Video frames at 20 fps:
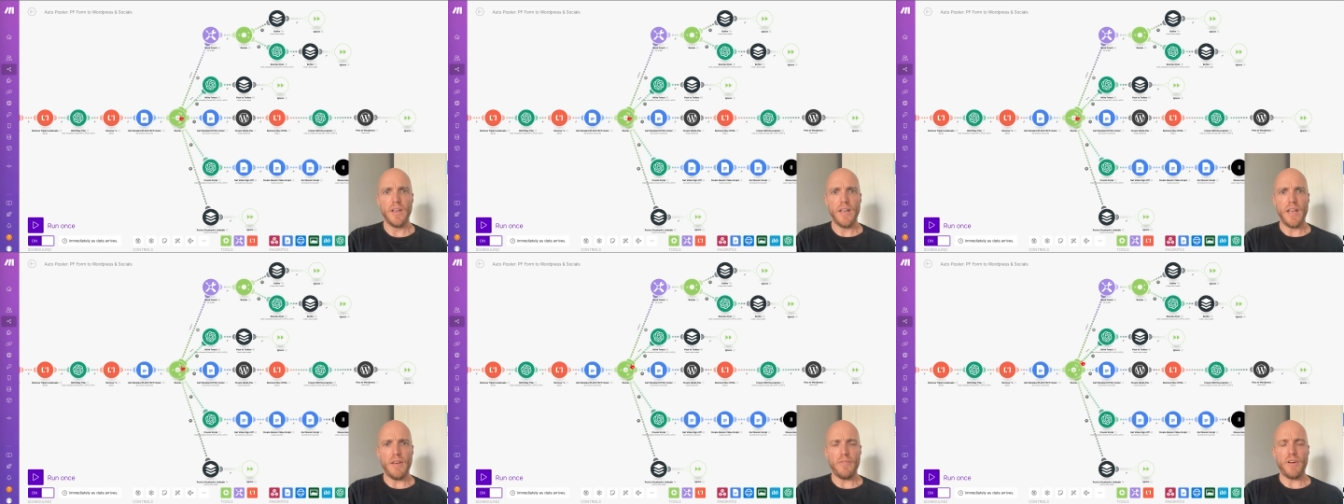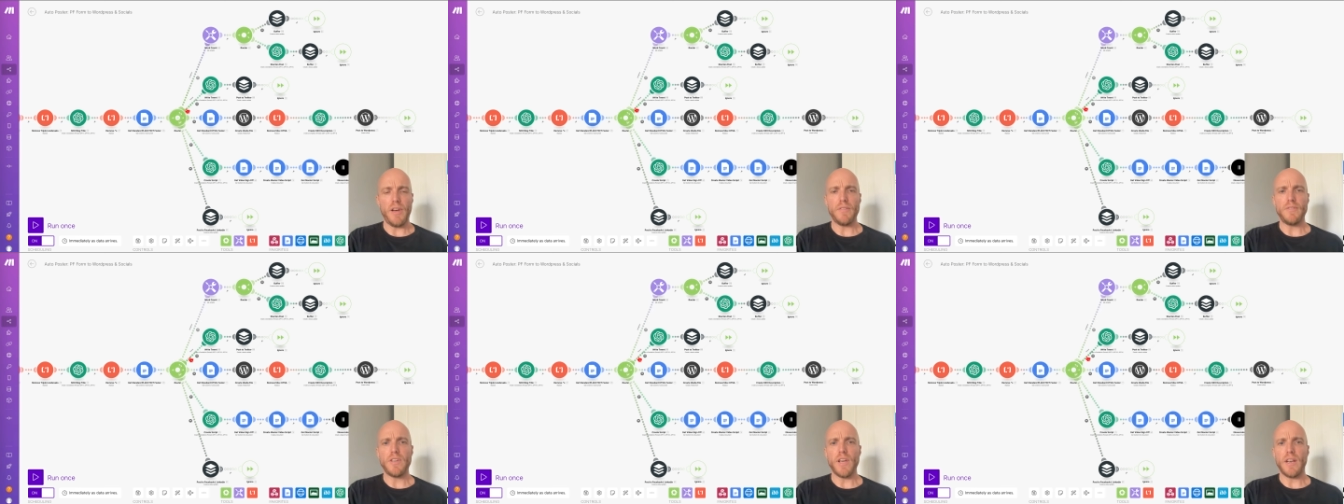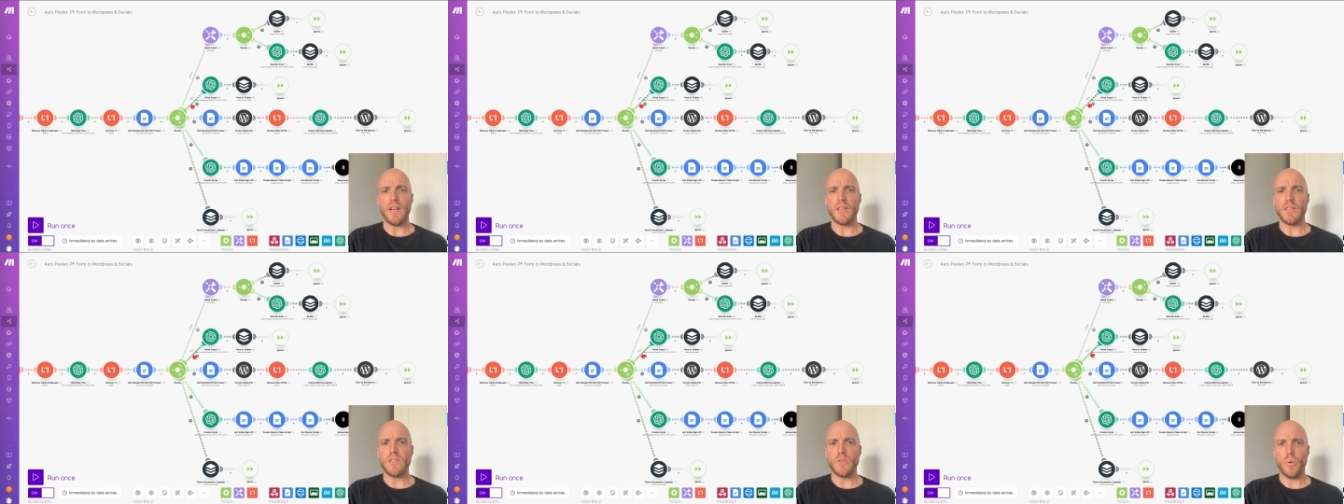If I've
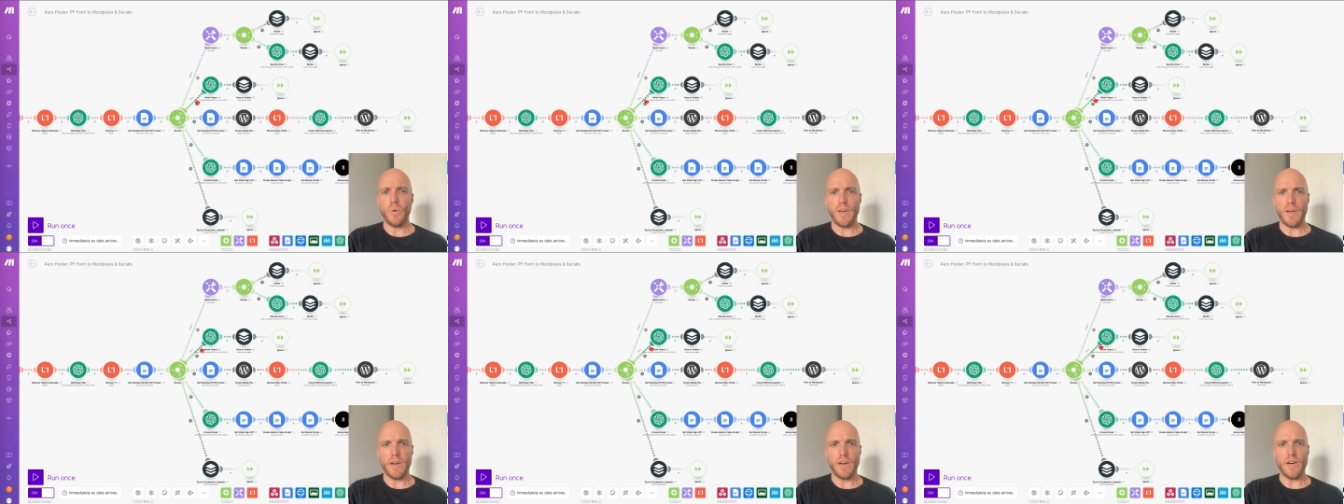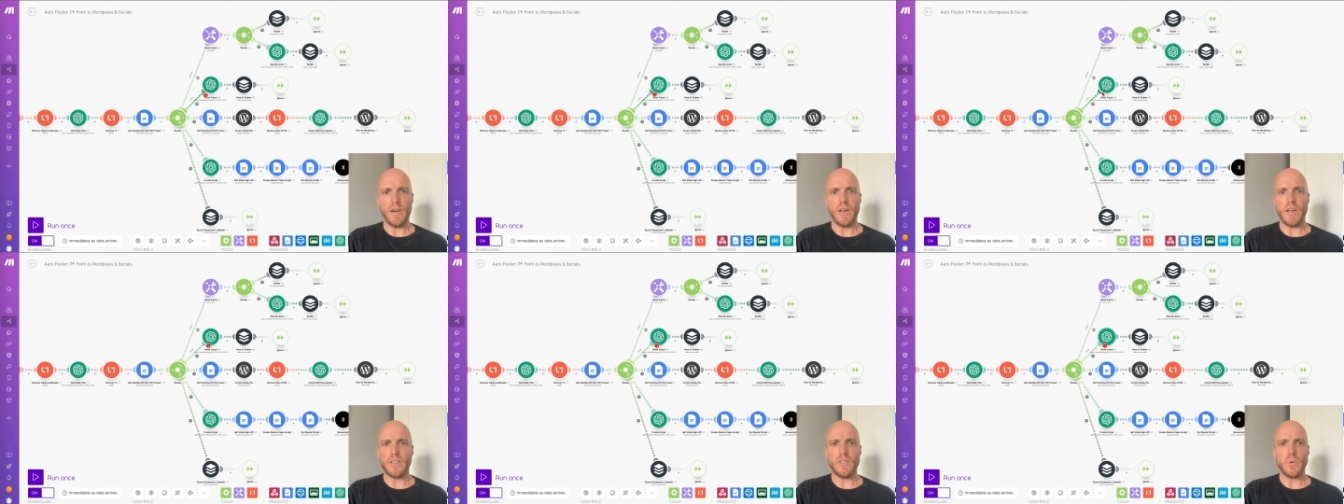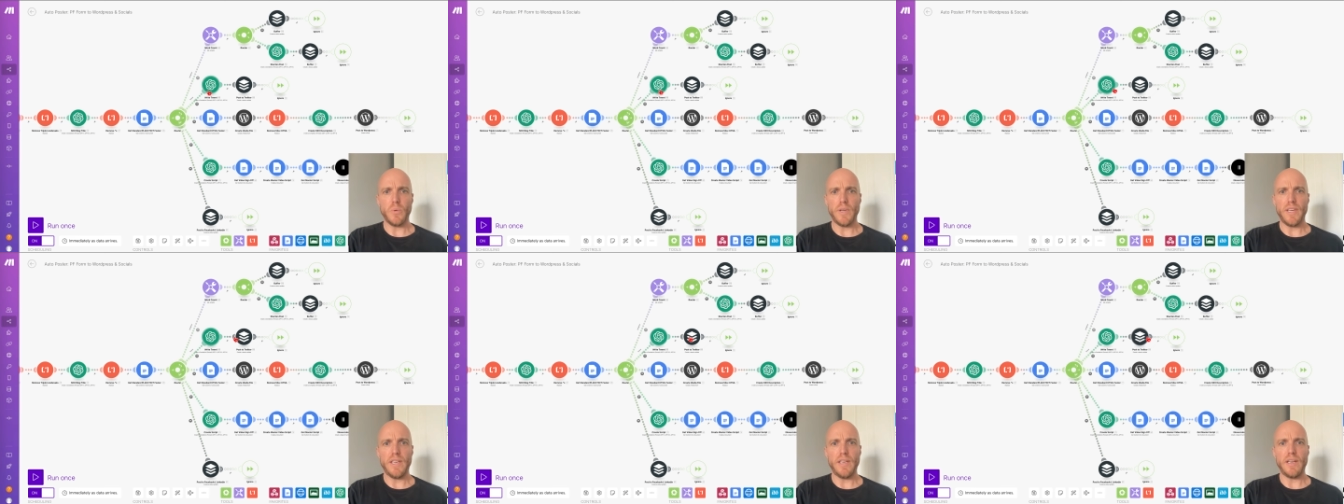done a
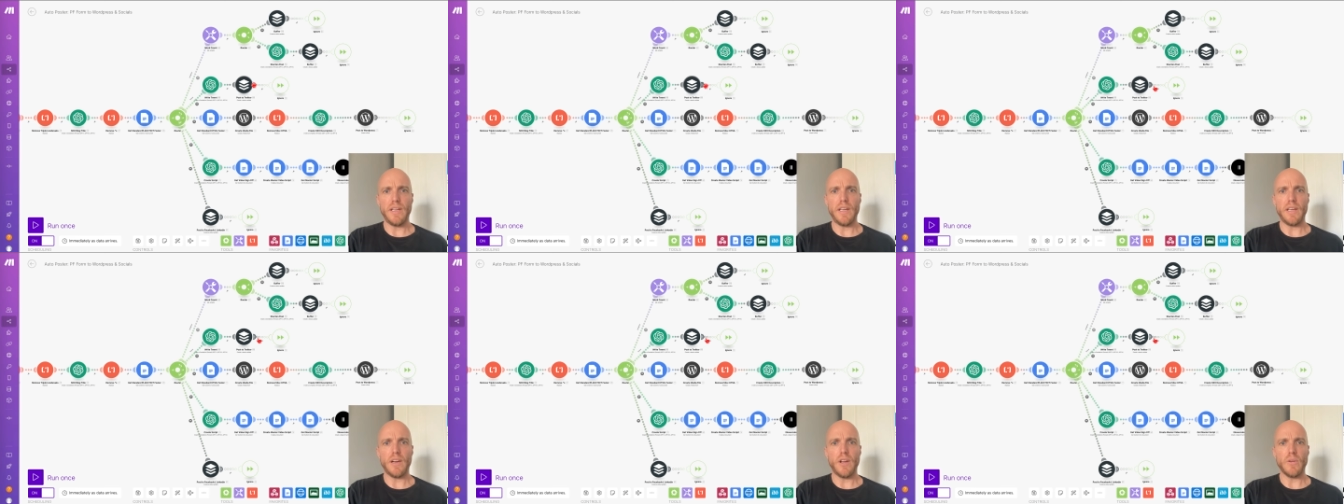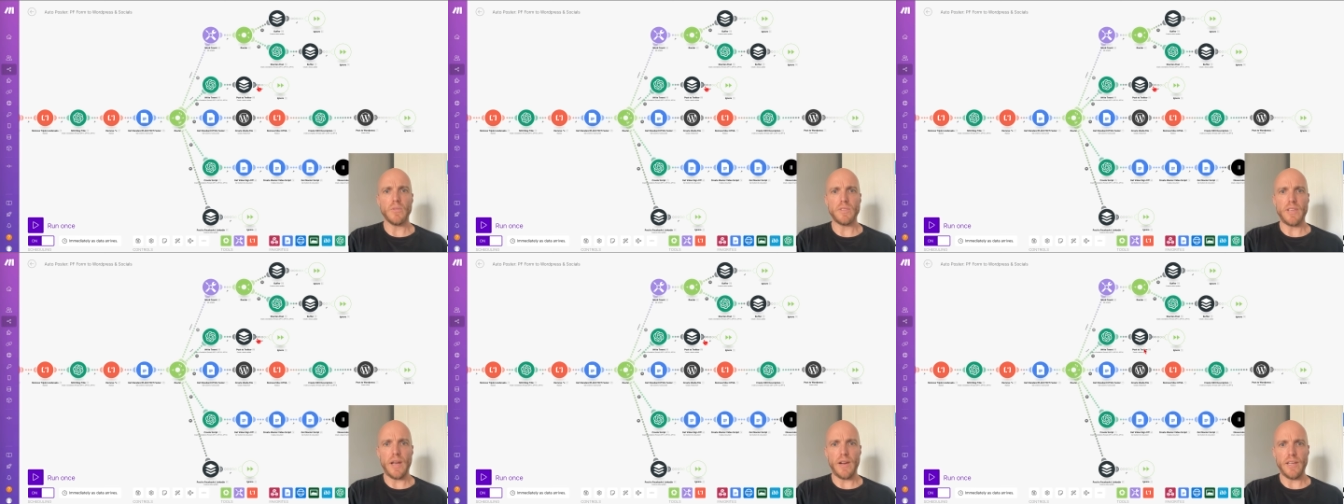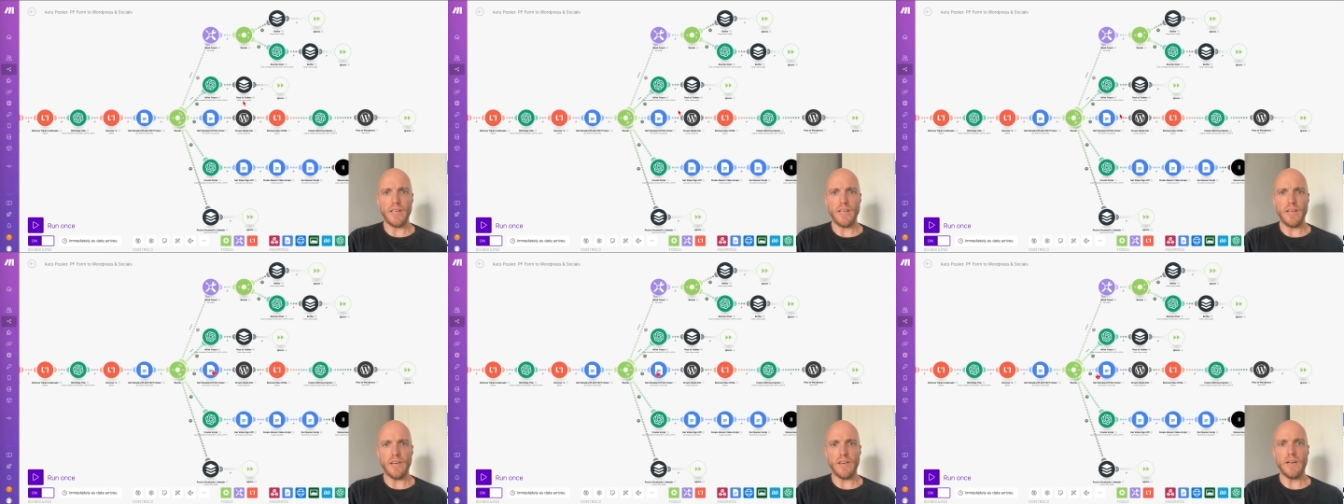tweet, it goes down
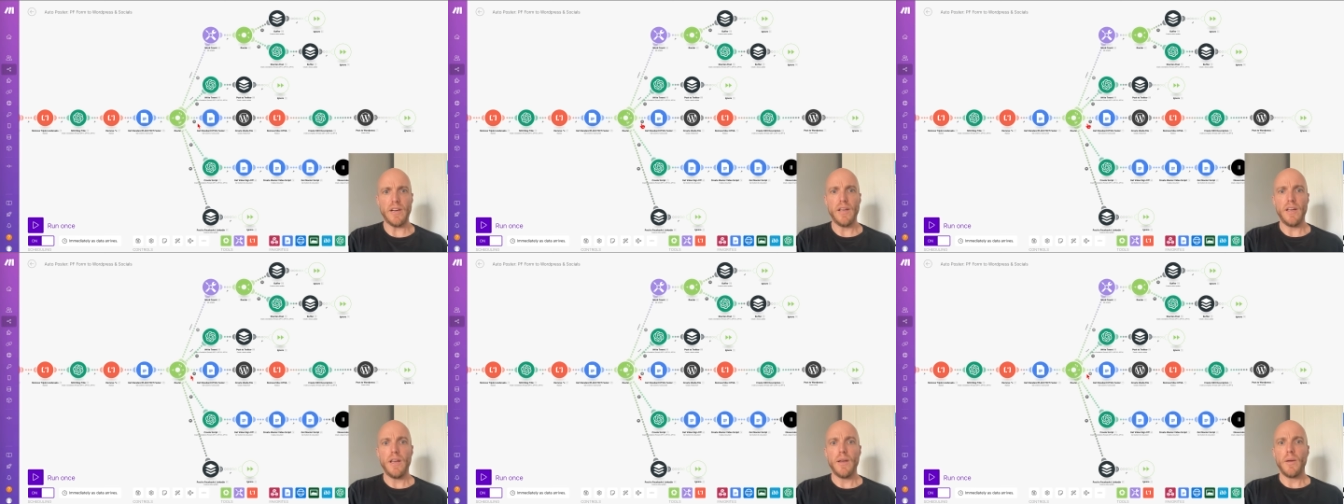here.